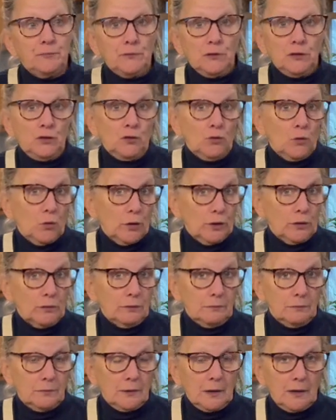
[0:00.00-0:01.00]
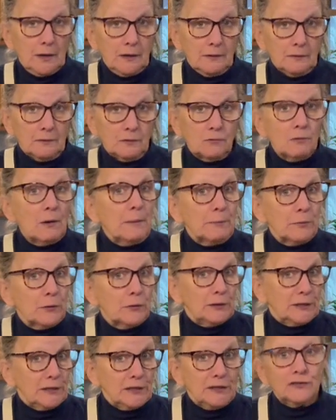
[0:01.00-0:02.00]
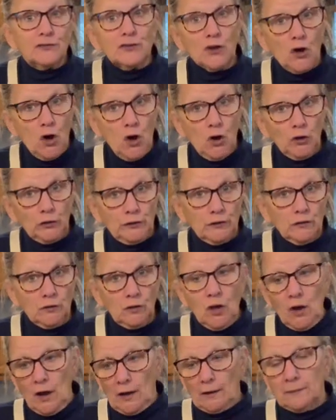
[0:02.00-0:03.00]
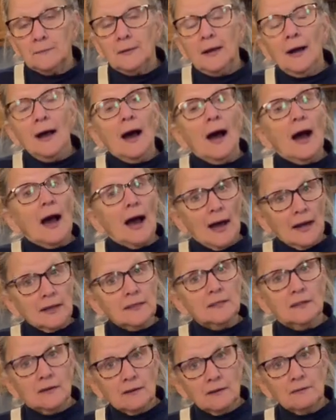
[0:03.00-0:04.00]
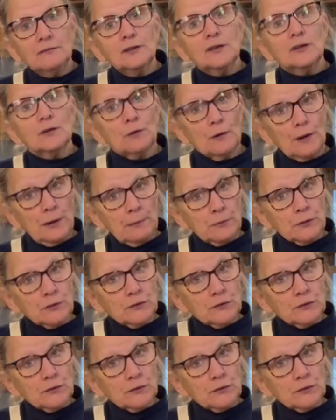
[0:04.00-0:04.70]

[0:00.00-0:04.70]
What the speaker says: your cranberry needs all year long. I love cranberry